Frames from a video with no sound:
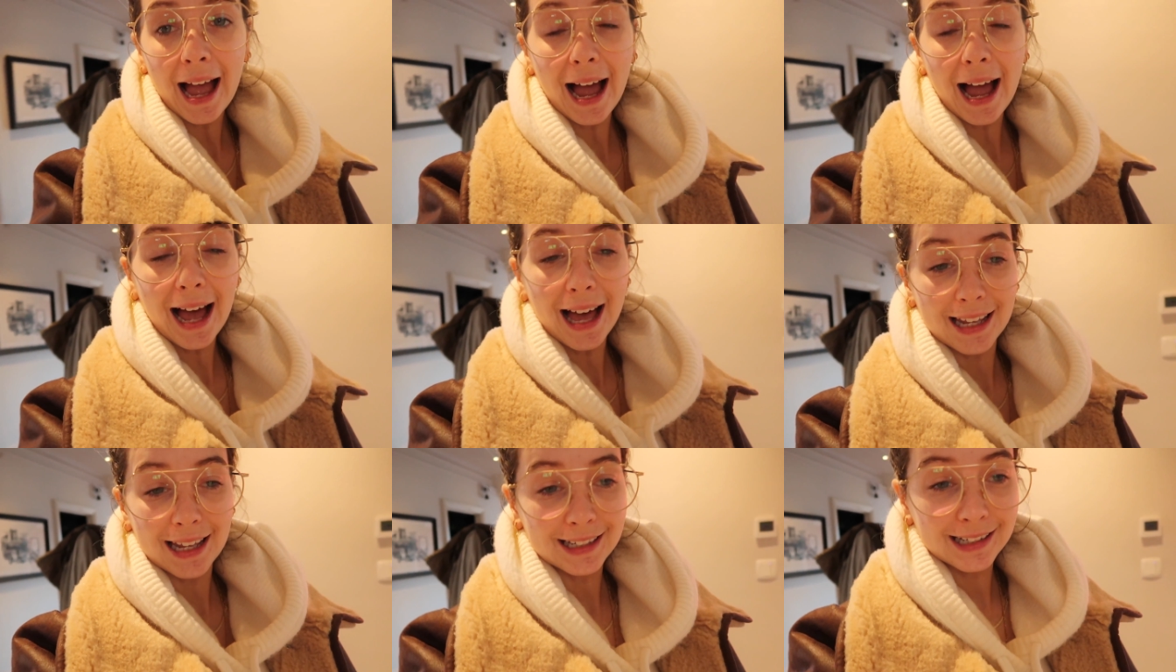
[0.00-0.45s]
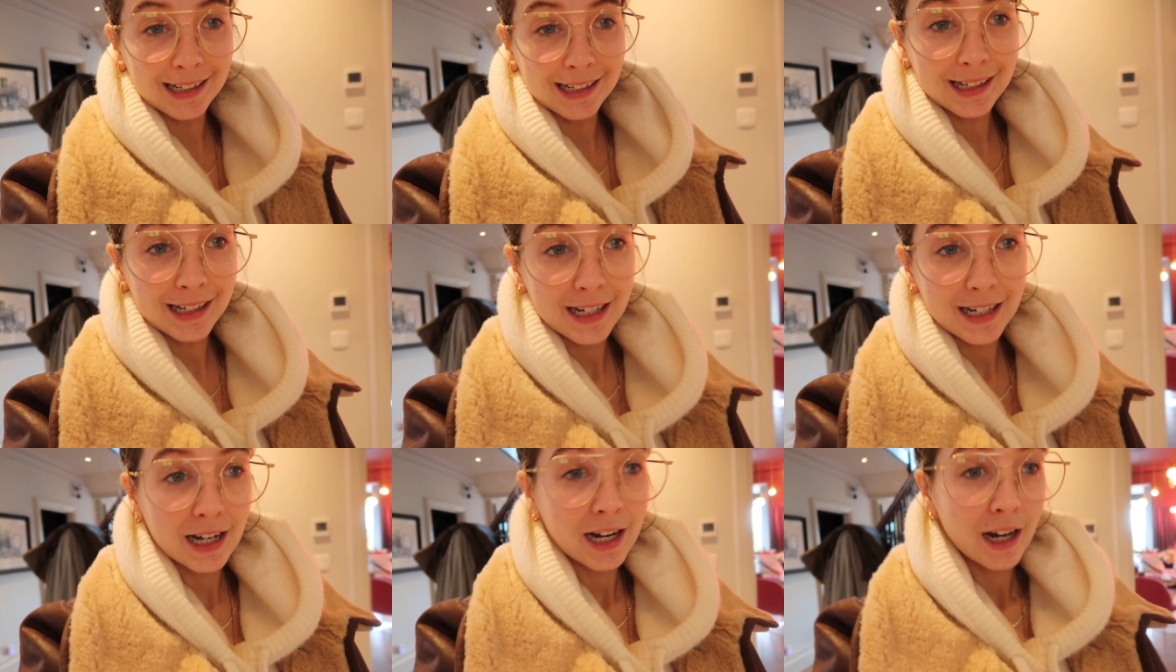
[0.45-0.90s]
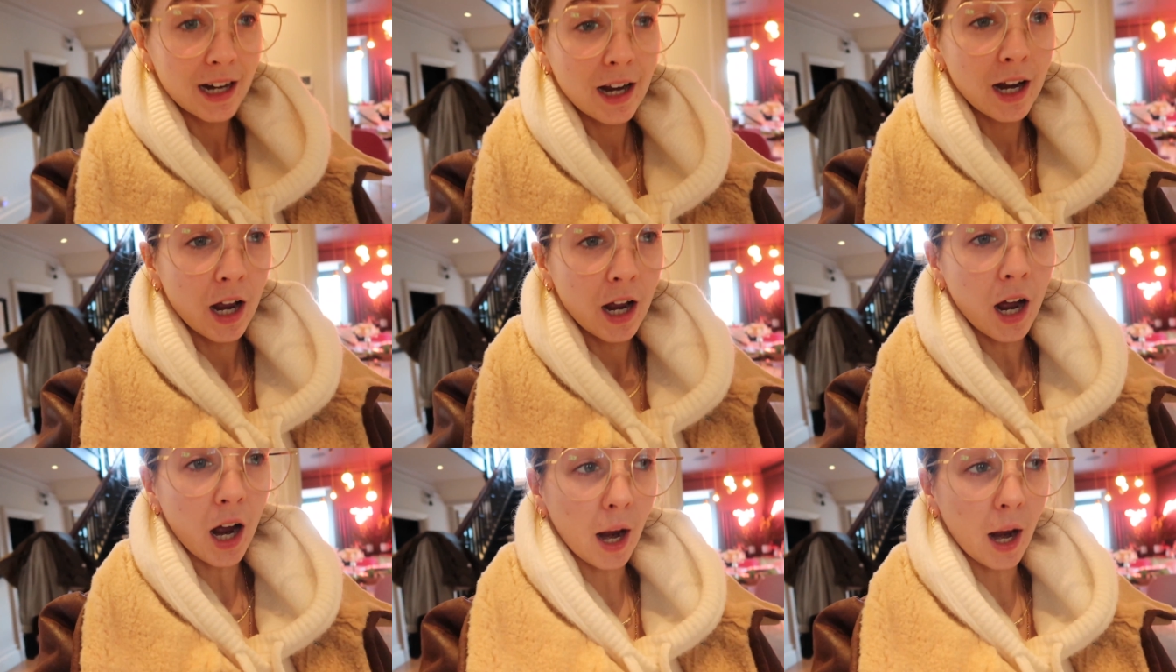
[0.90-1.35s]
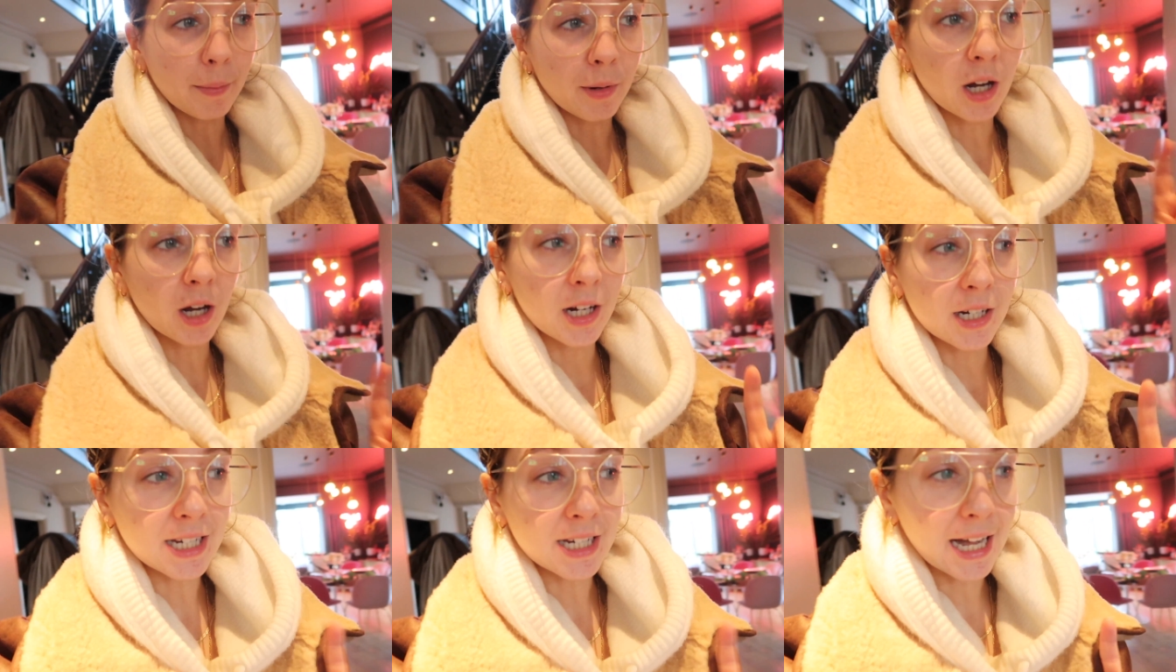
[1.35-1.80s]
and I'm
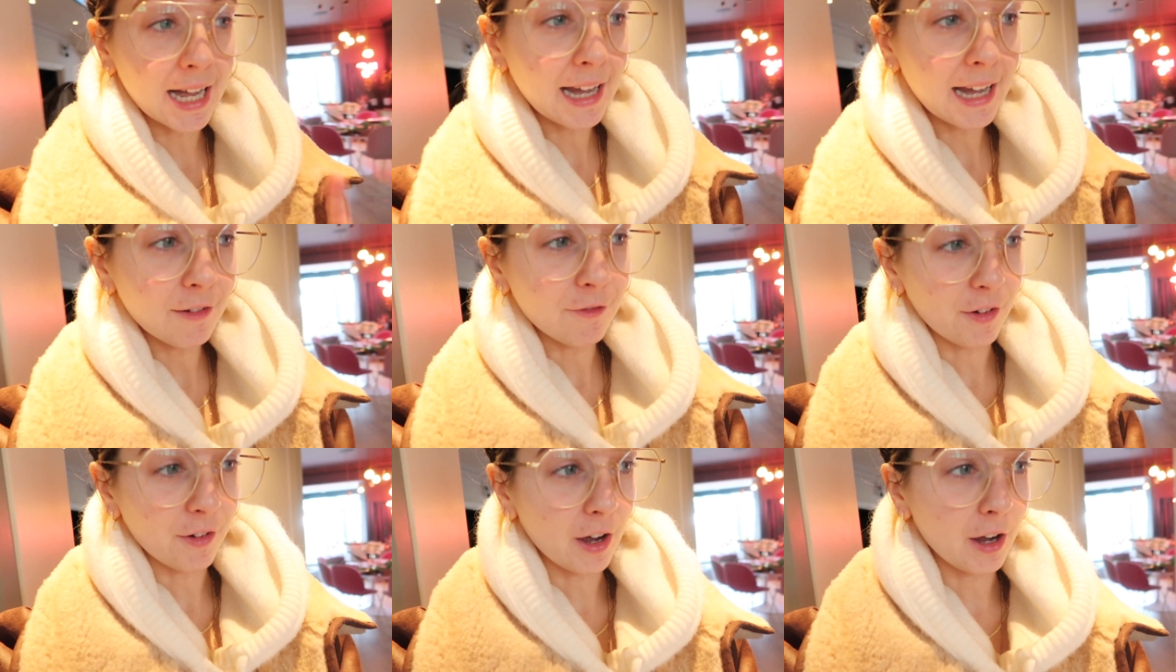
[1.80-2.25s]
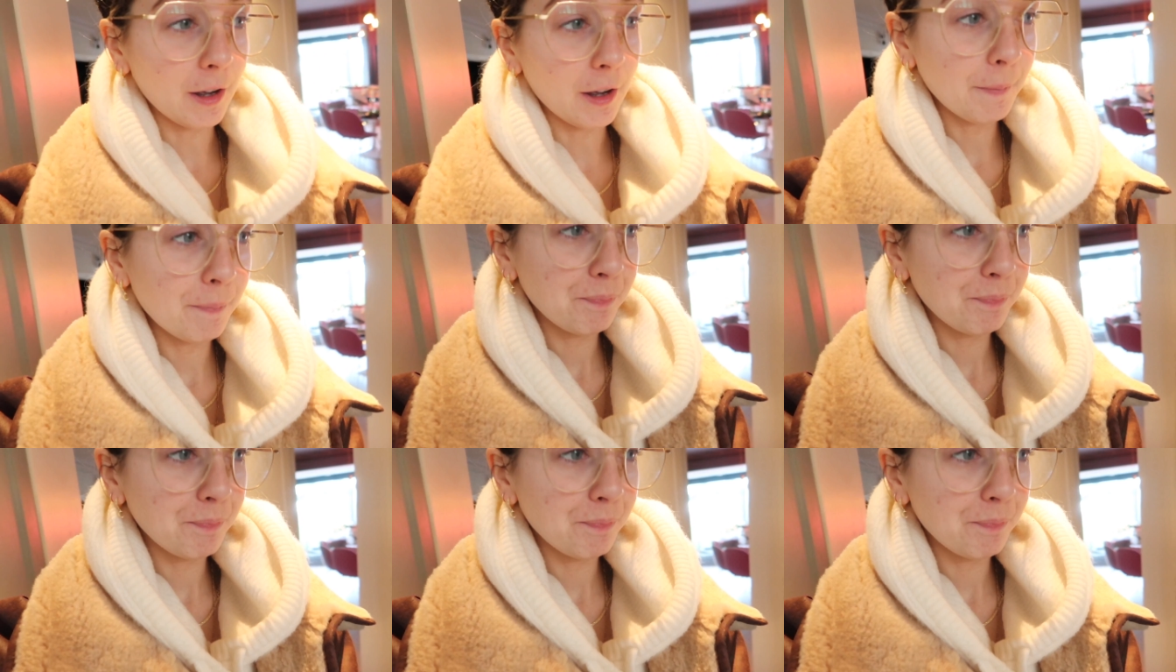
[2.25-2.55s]
gonna deliver.